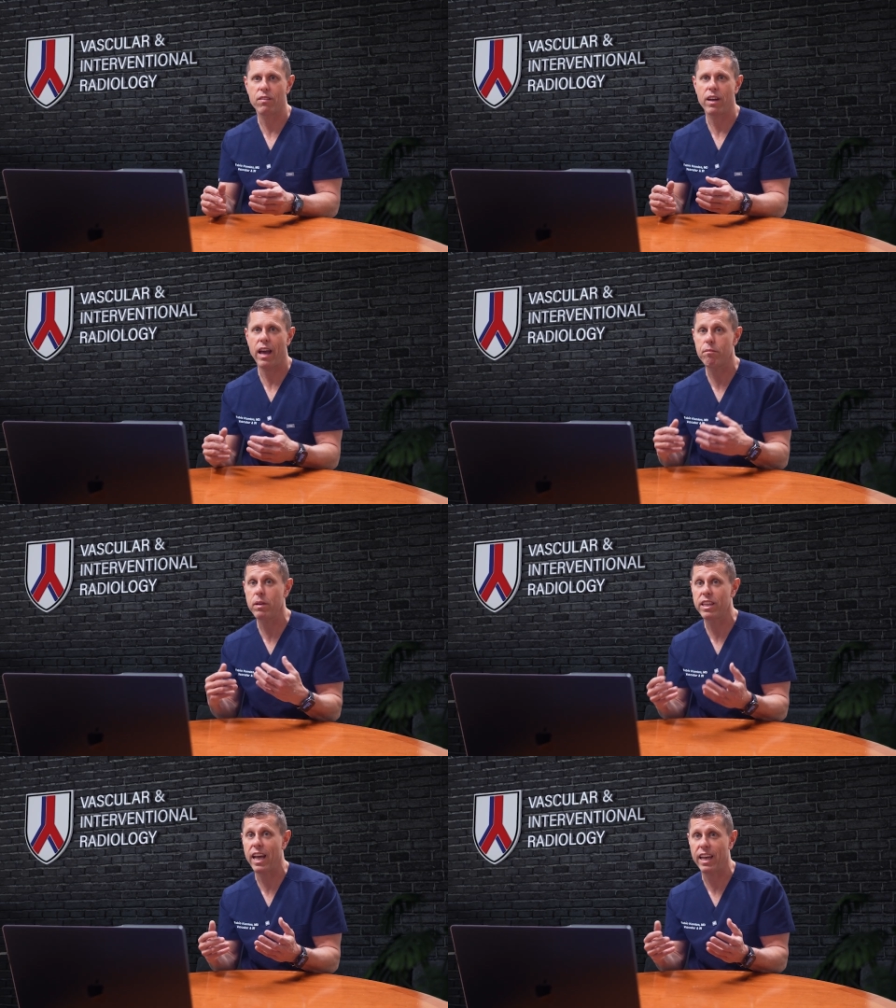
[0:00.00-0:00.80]
have
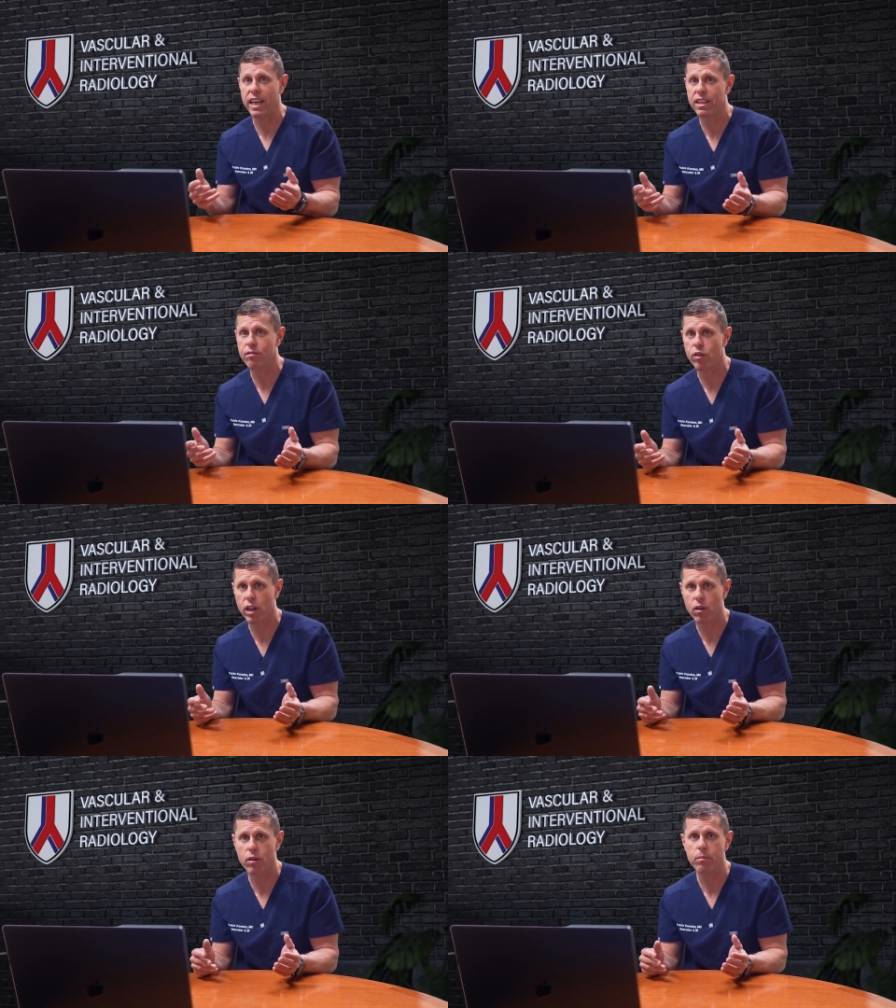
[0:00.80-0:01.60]
been dilated for a
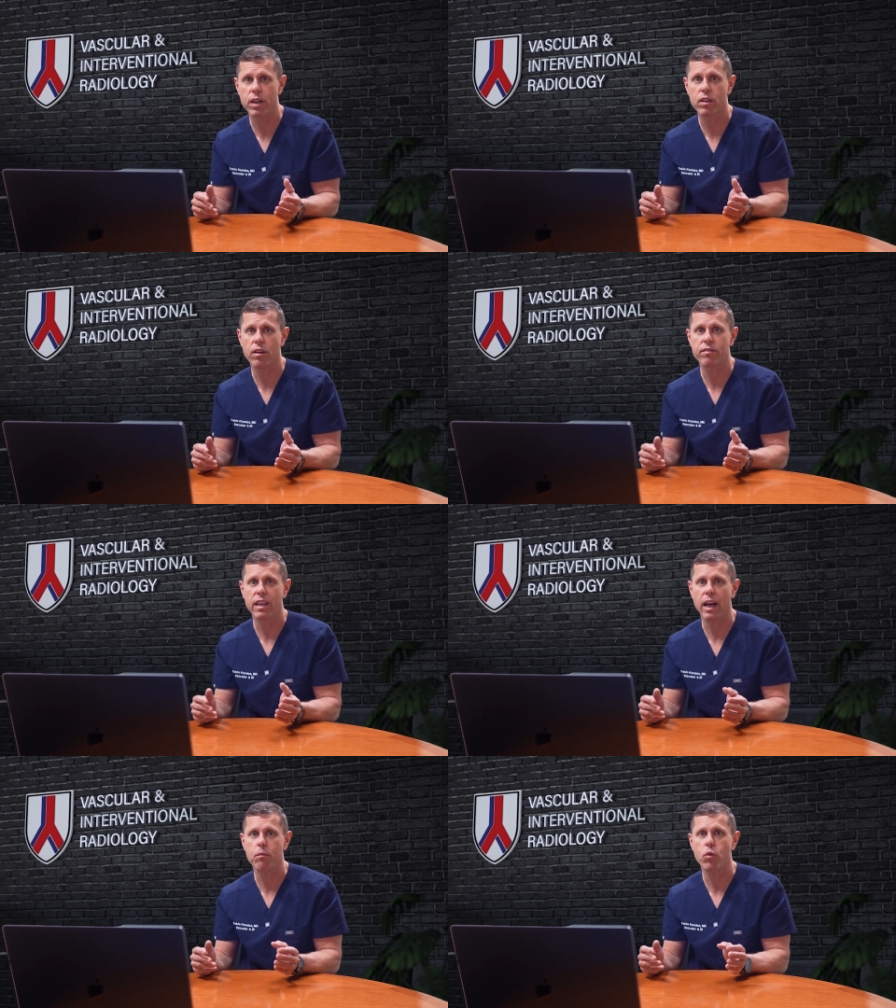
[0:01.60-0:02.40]
long period of
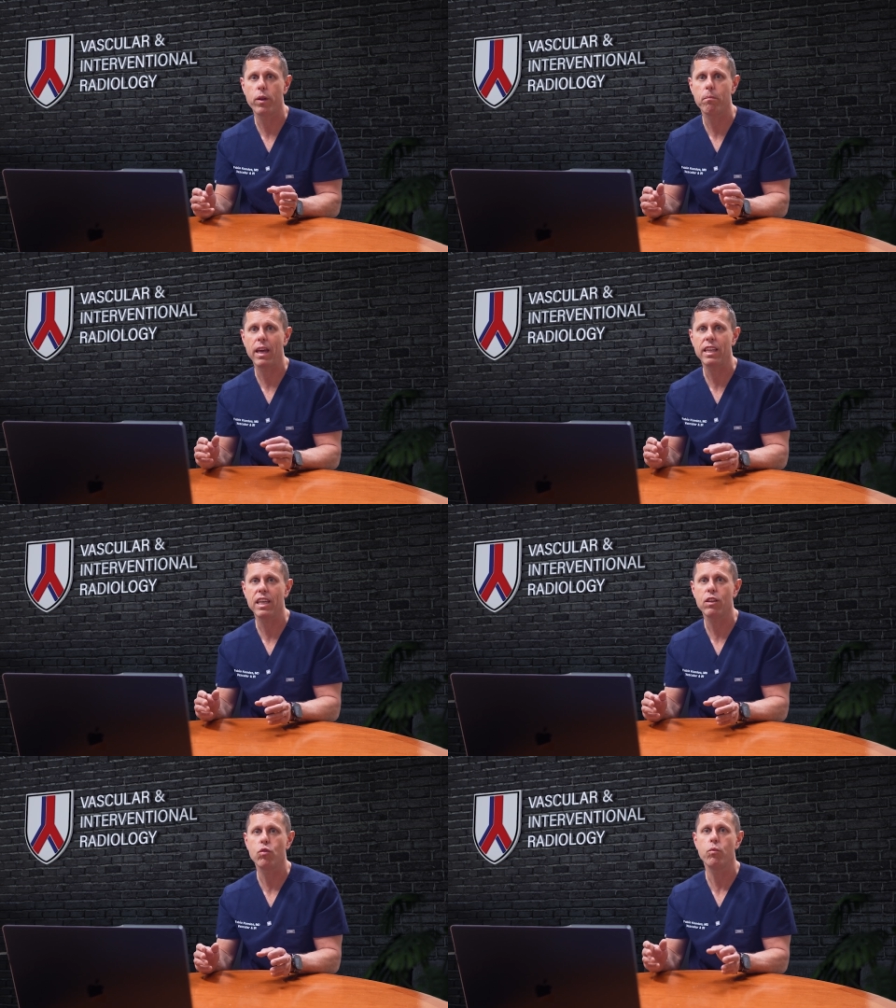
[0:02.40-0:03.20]
time, we may
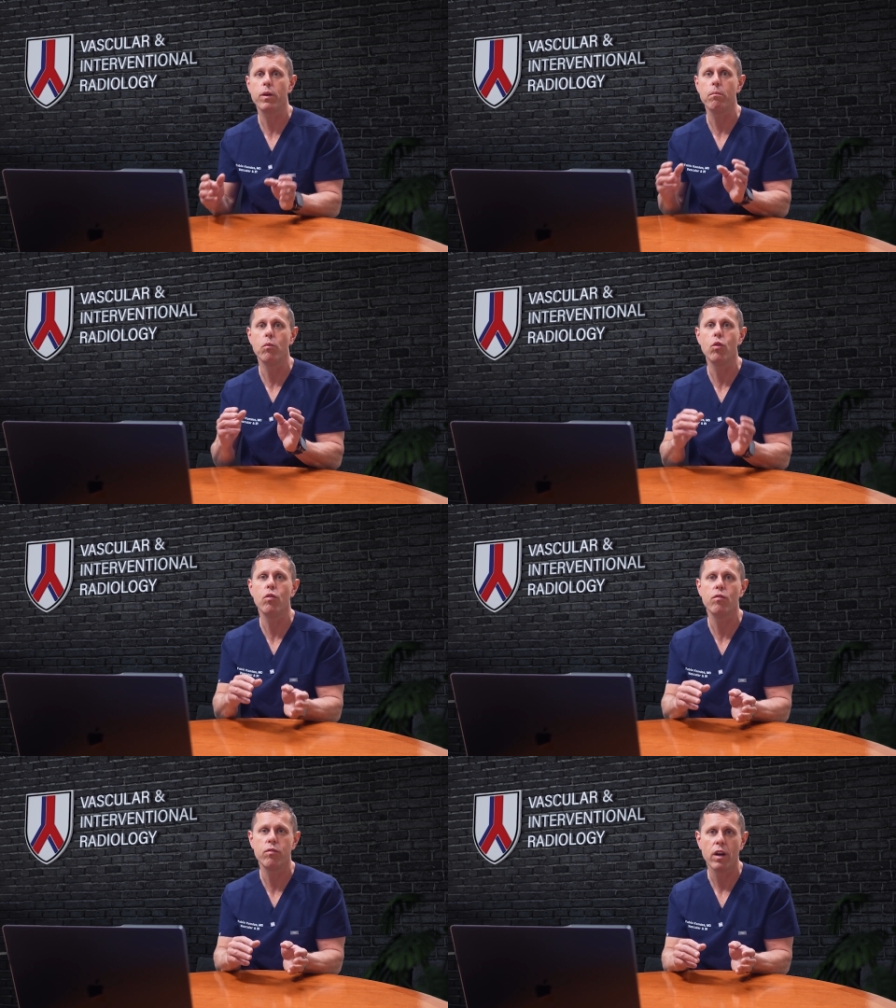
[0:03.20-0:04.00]
need to
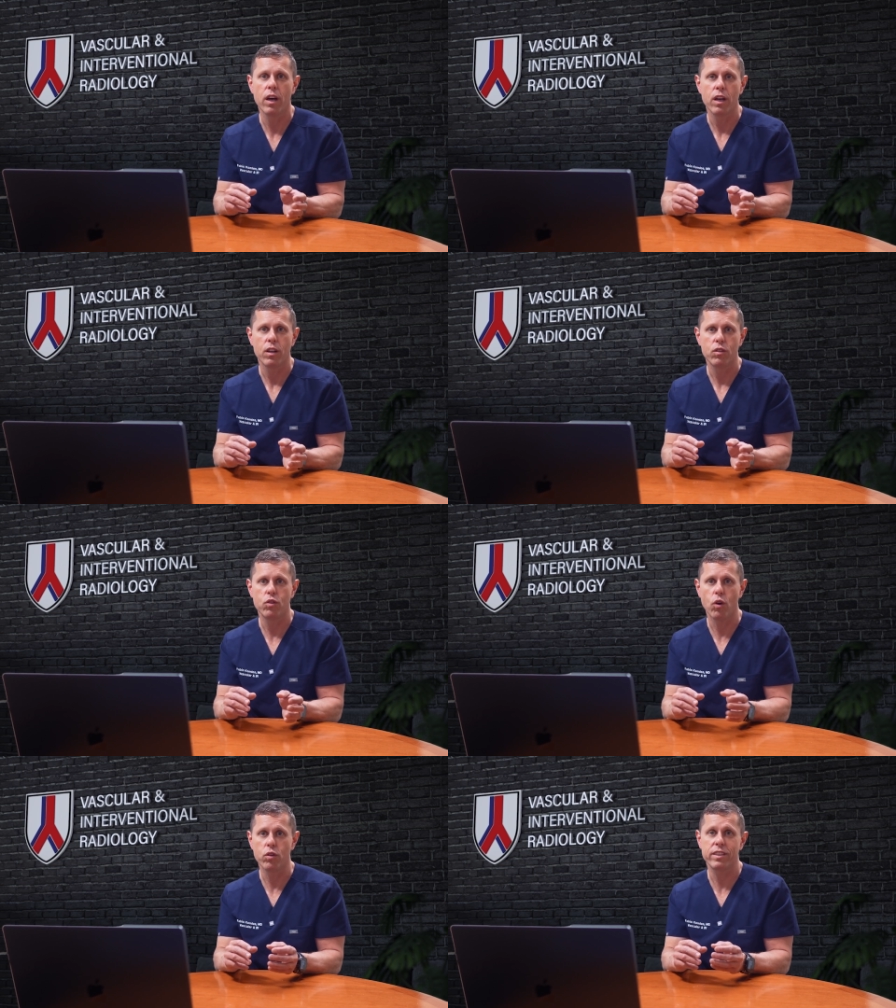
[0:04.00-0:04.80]
remove
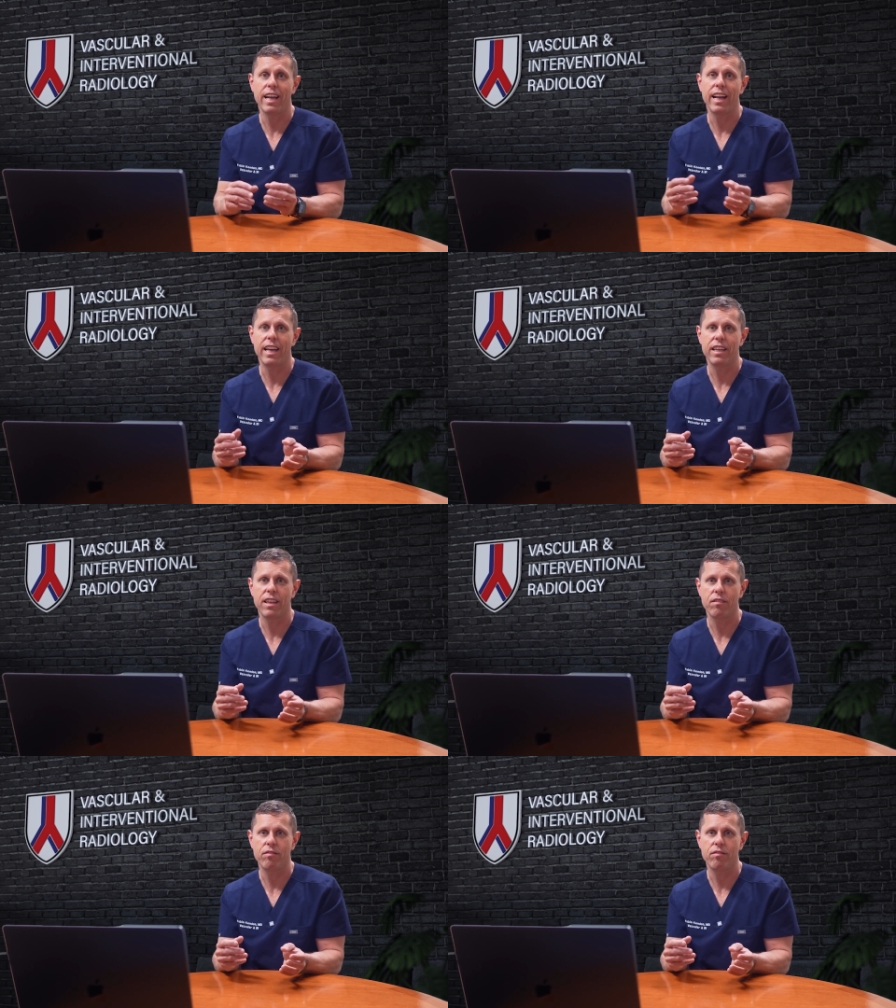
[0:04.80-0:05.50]
those dilated